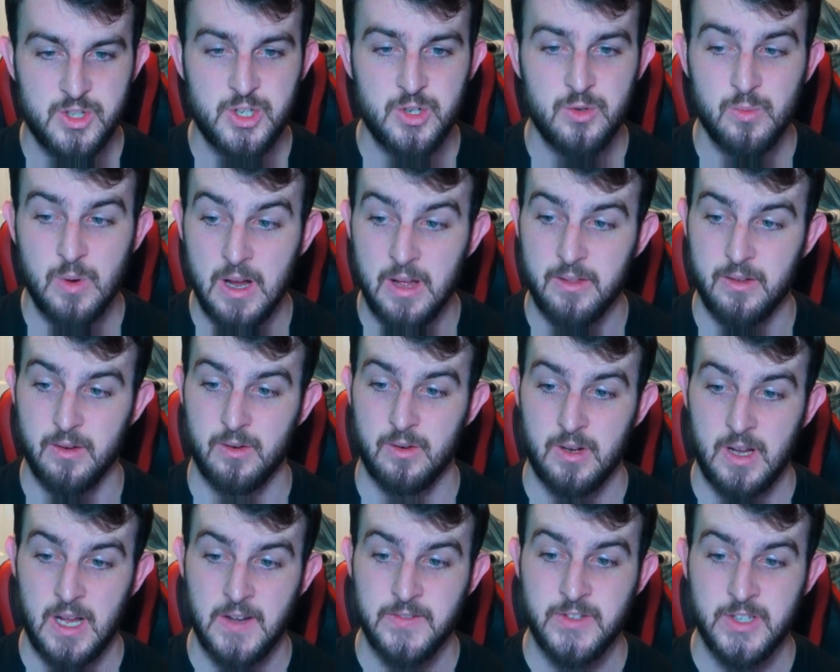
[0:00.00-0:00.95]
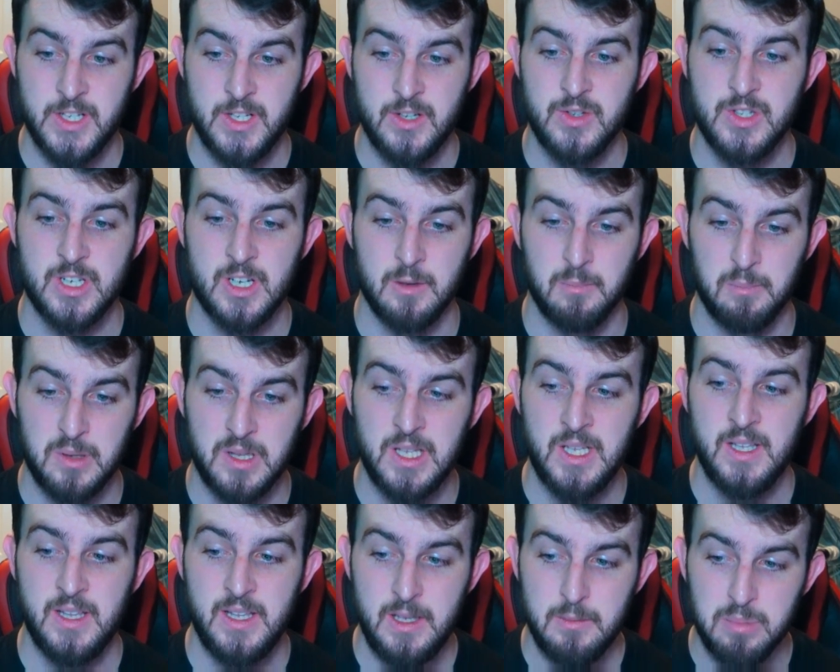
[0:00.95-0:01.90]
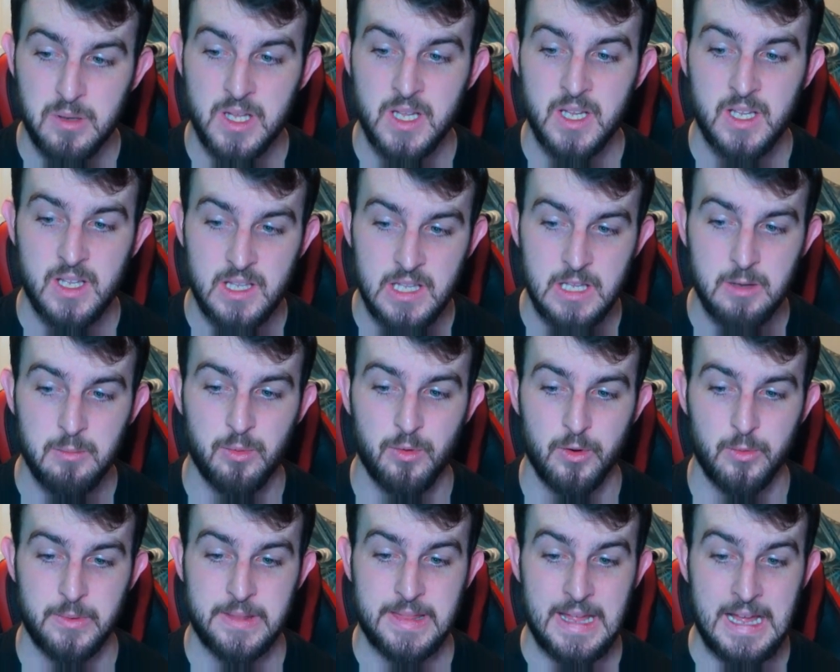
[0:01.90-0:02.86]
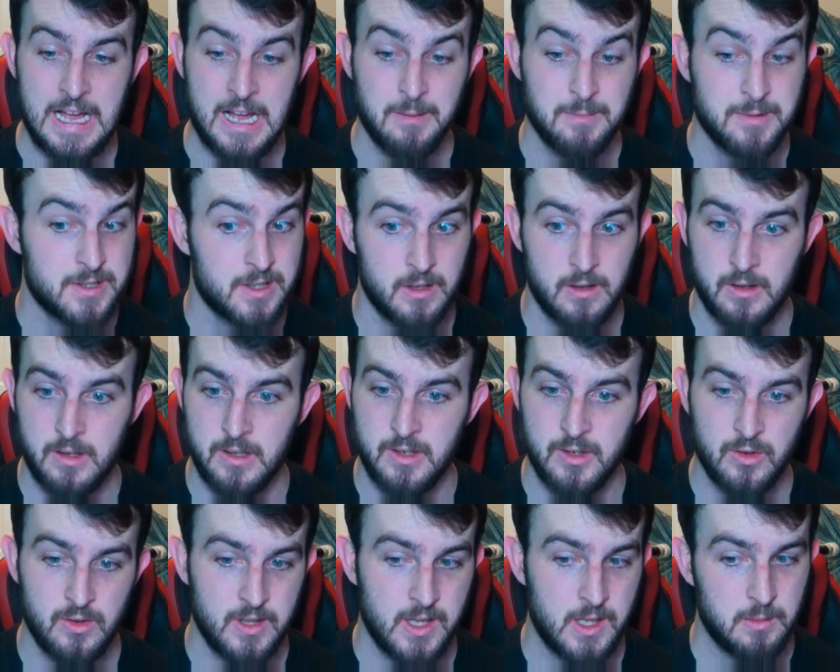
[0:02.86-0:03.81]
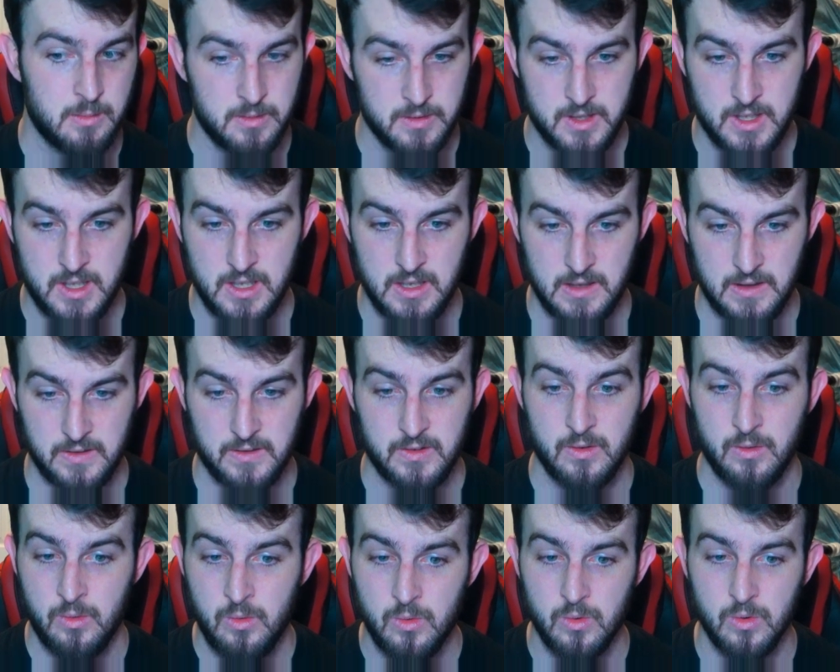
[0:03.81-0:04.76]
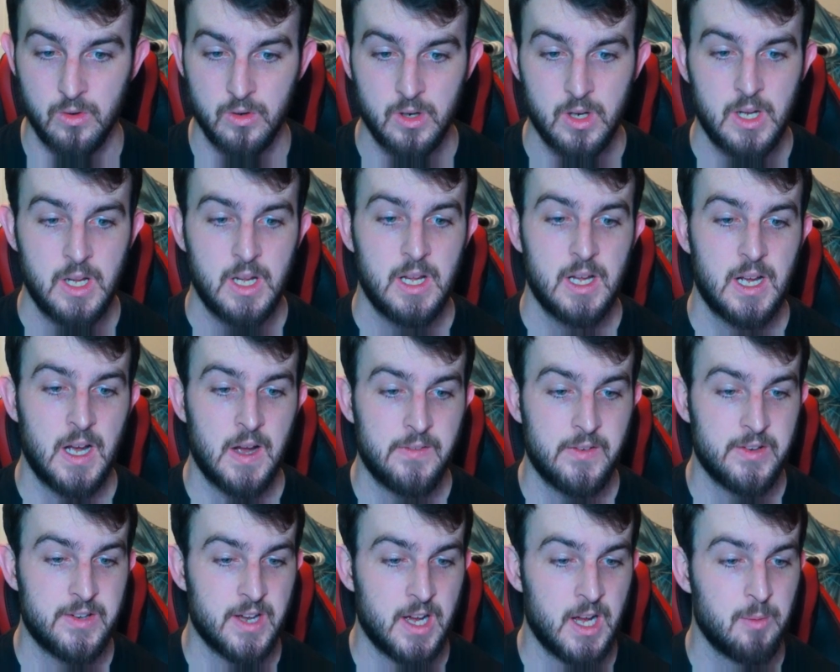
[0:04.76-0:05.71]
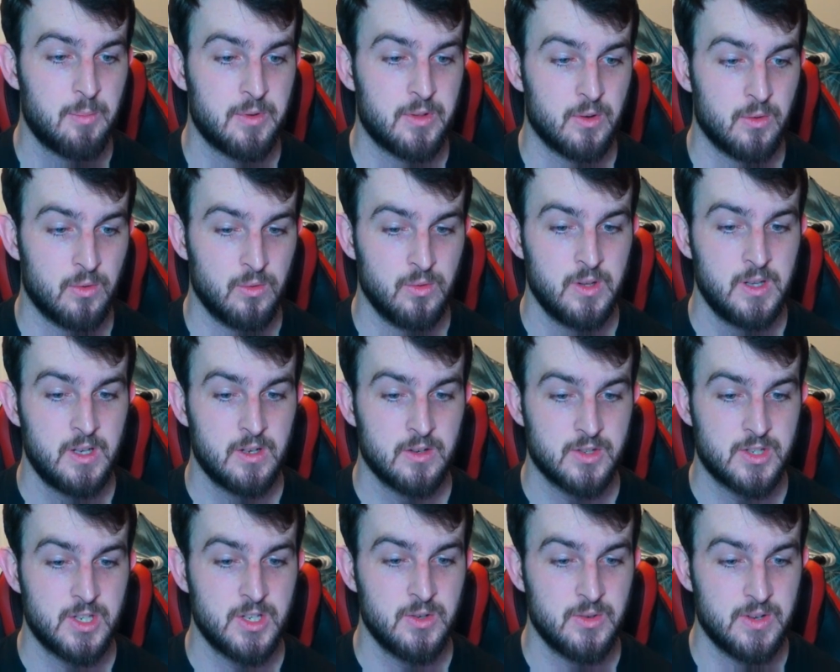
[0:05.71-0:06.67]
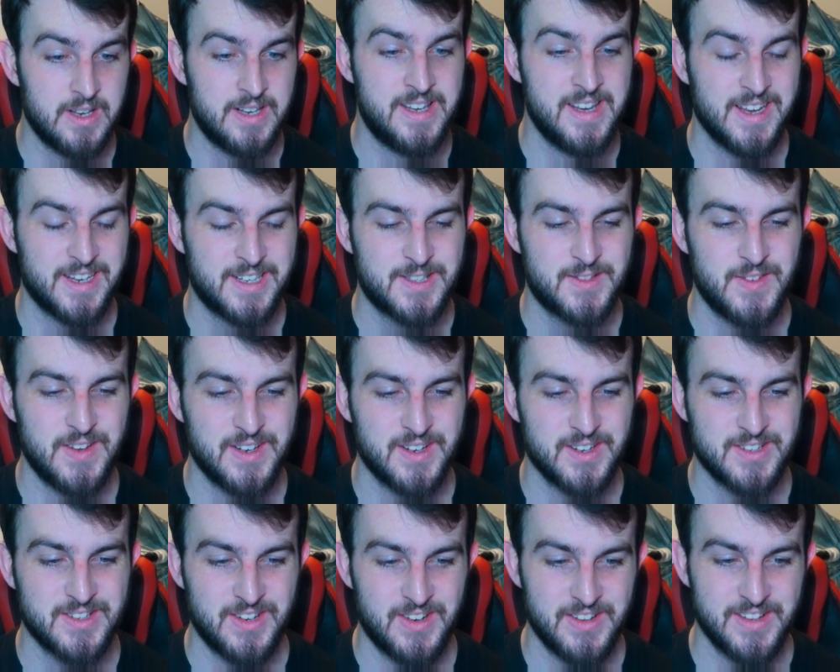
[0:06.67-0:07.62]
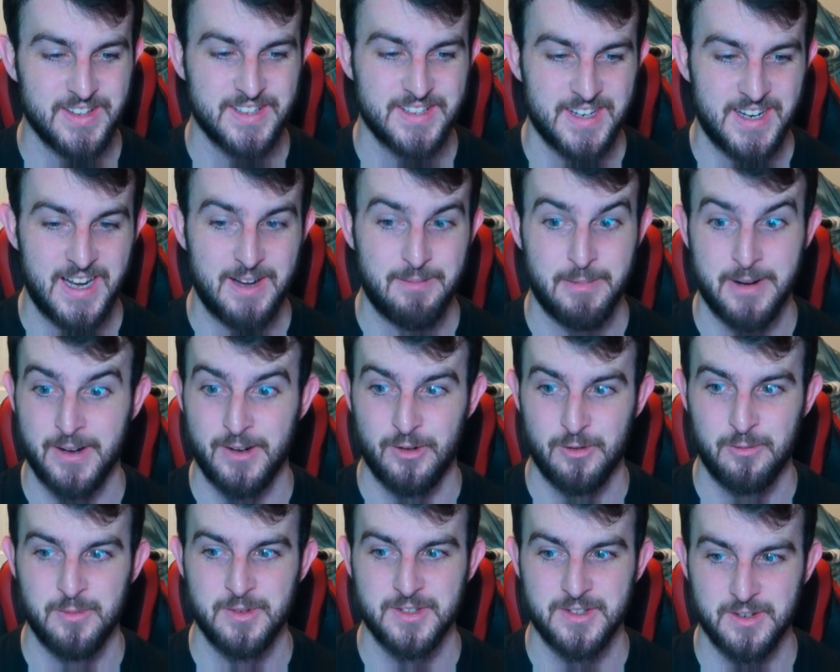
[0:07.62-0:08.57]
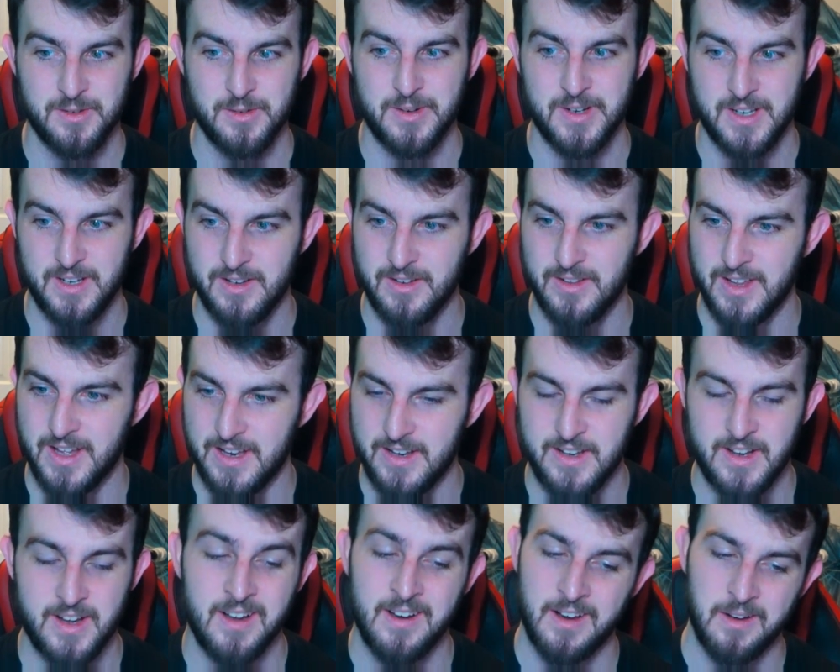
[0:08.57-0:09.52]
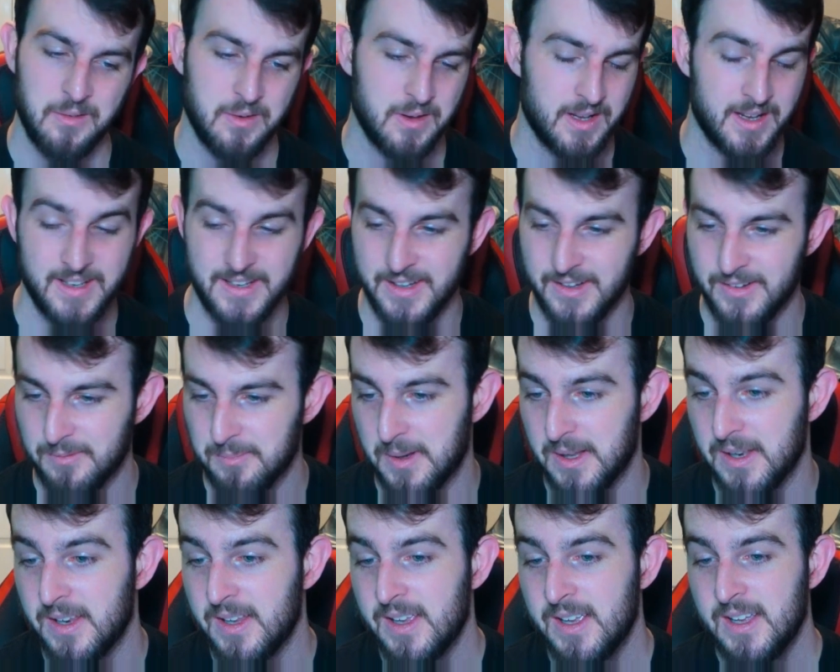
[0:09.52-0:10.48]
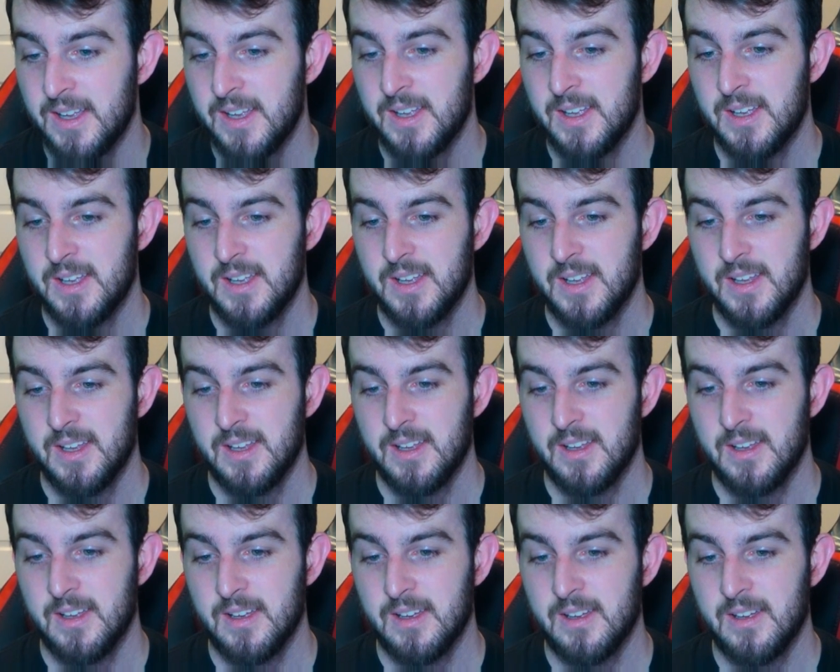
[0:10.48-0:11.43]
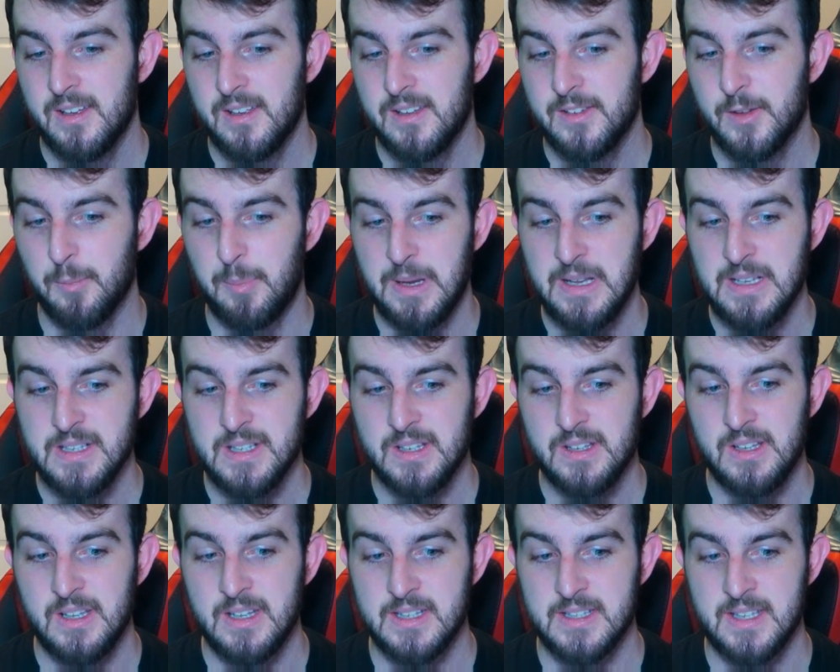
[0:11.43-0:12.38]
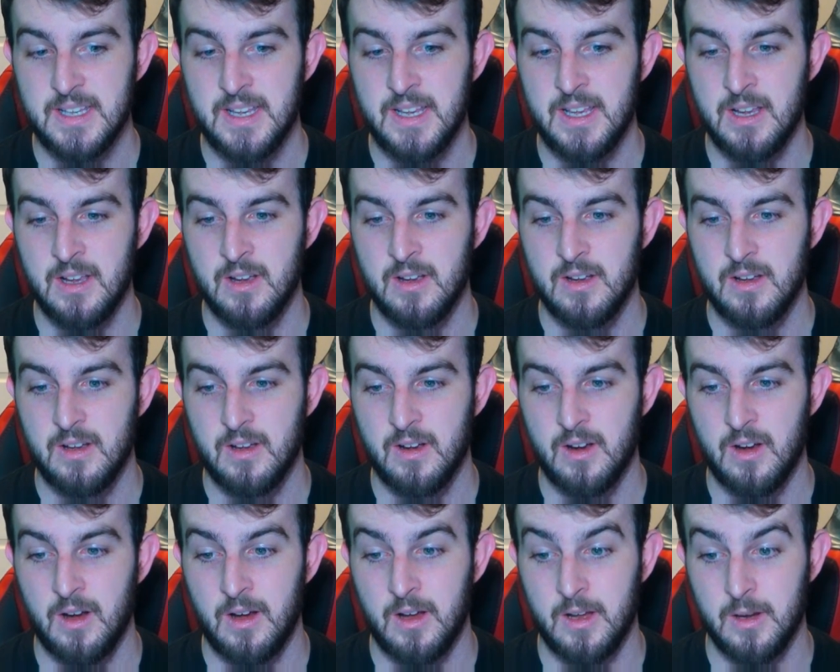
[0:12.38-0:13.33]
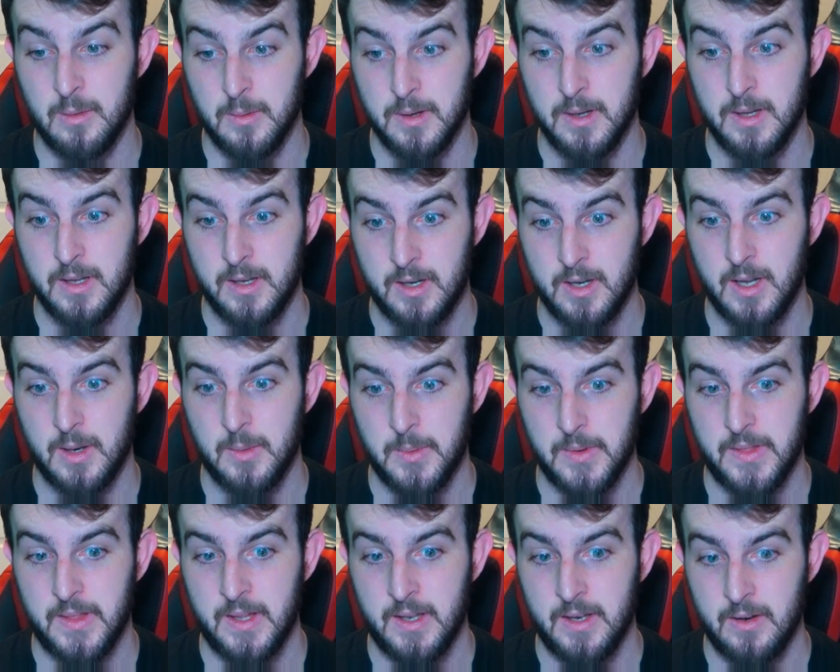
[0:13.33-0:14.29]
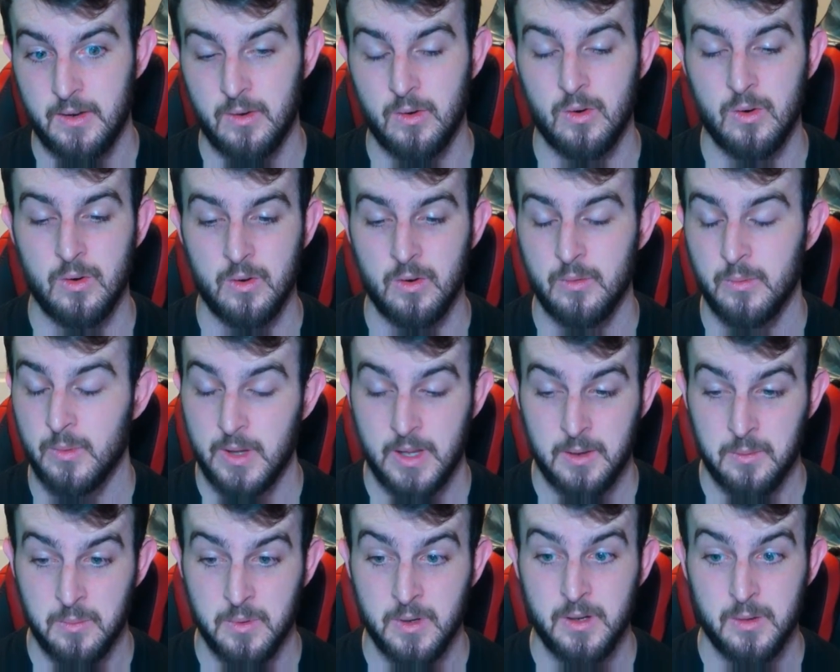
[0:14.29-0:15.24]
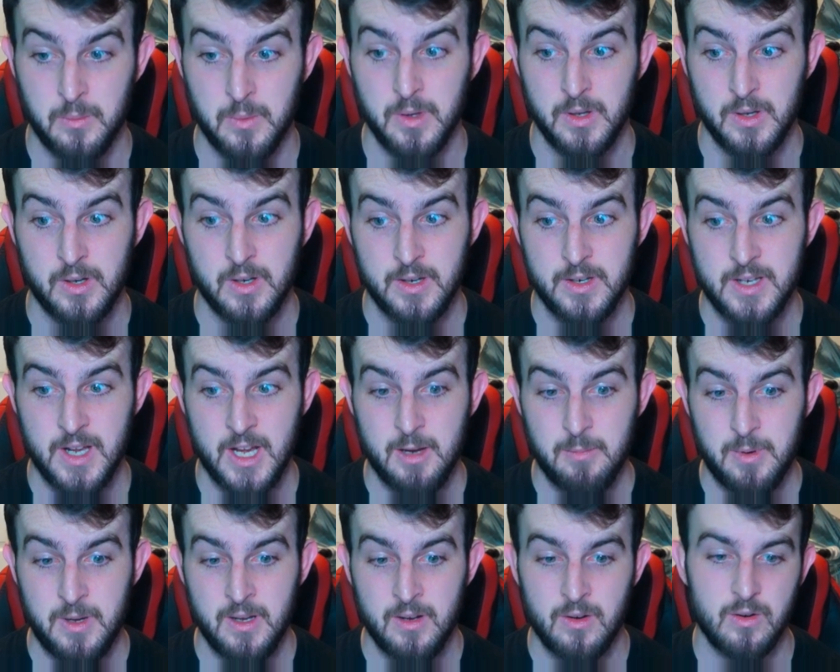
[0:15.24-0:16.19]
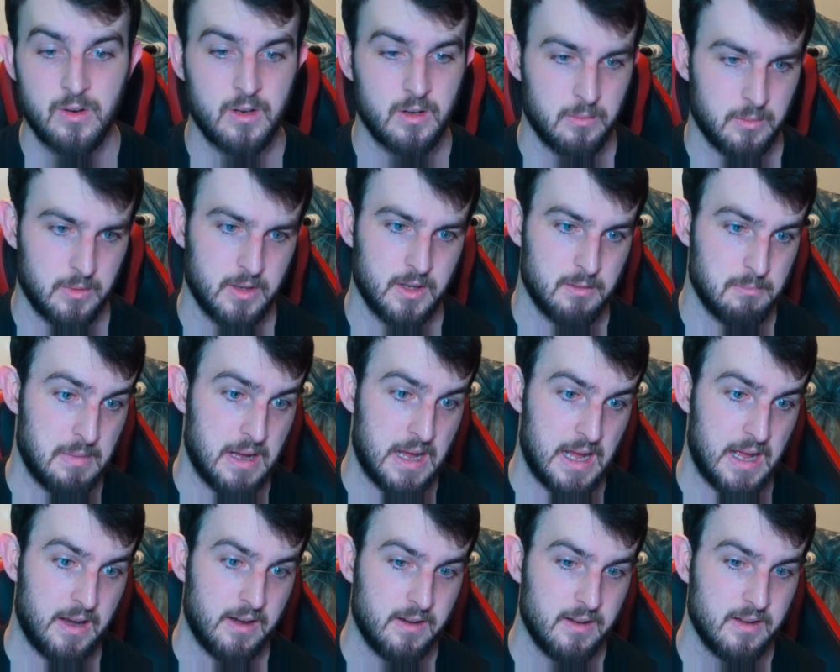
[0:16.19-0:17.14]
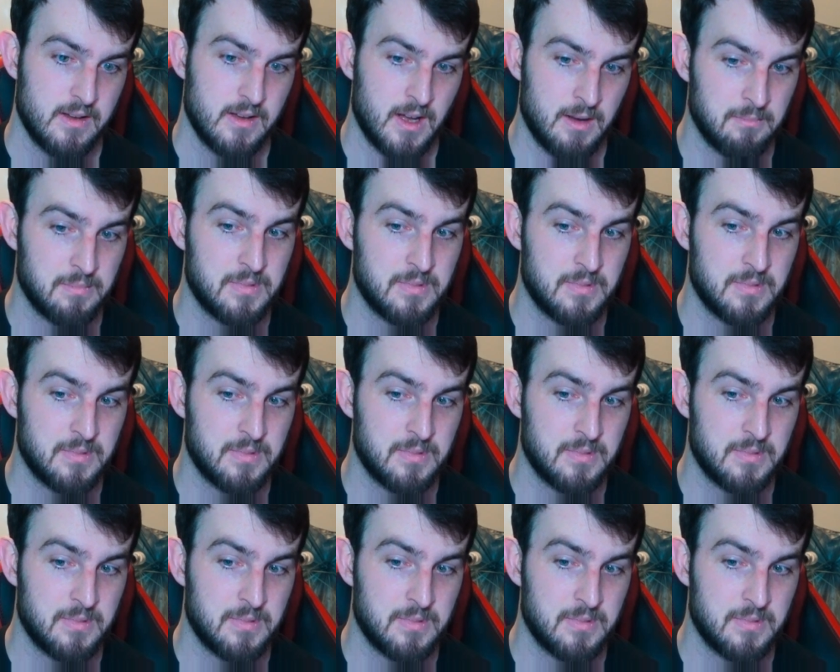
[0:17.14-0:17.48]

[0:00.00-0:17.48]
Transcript: Would you rather have to use a completely blank keyboard with absolutely no labeled keys or have to type with only your two index fingers all the time? I almost already do that. No, not really. I don't. But so basically it's saying, are you really good with it or, or like really, really good at typing? Or are you really bad?